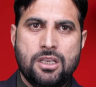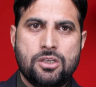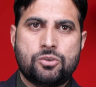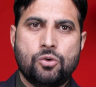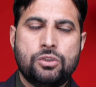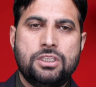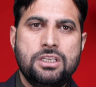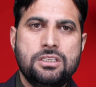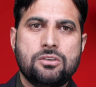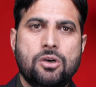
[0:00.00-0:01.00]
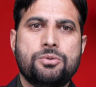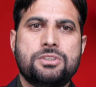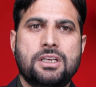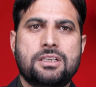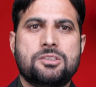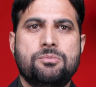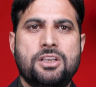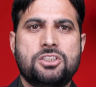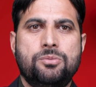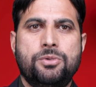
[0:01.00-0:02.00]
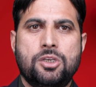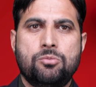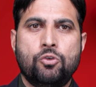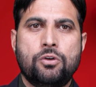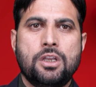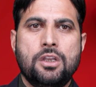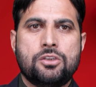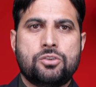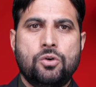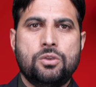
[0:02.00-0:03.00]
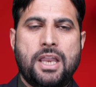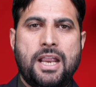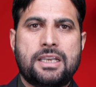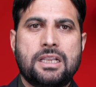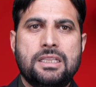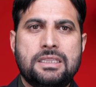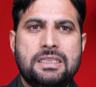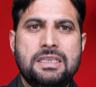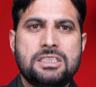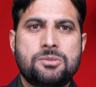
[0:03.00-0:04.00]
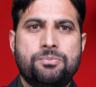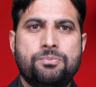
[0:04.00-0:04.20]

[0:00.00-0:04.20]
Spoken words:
So these obstacles must be removed so that these